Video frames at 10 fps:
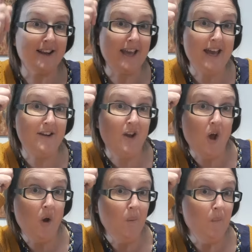Again,
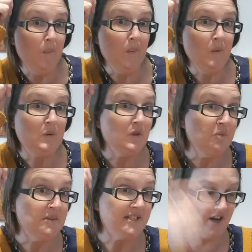woo,
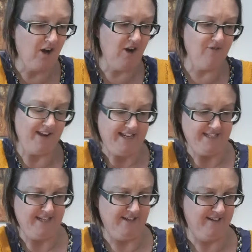superstar
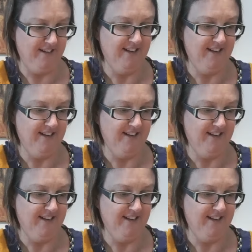reading.